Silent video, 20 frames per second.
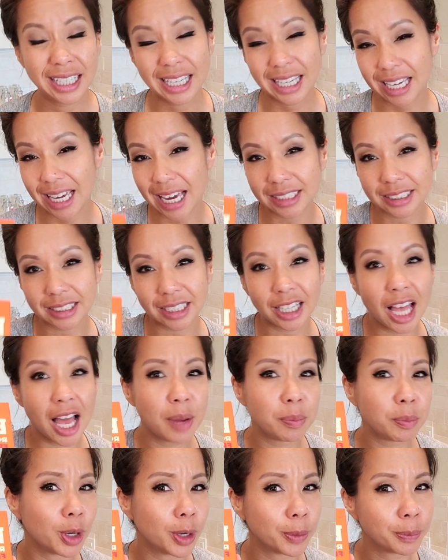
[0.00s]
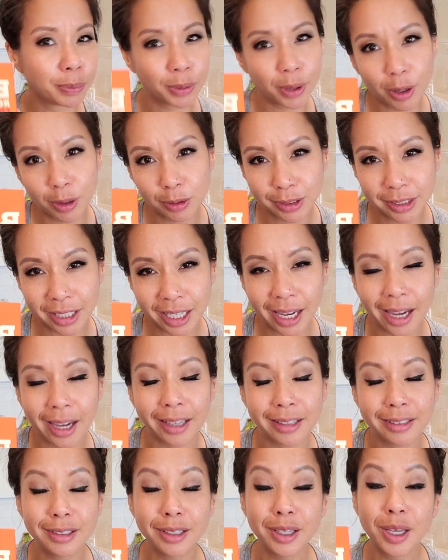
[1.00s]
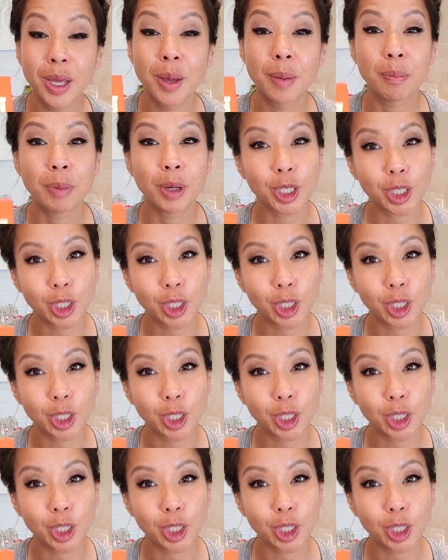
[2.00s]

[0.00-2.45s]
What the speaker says: It has a lot more protein, but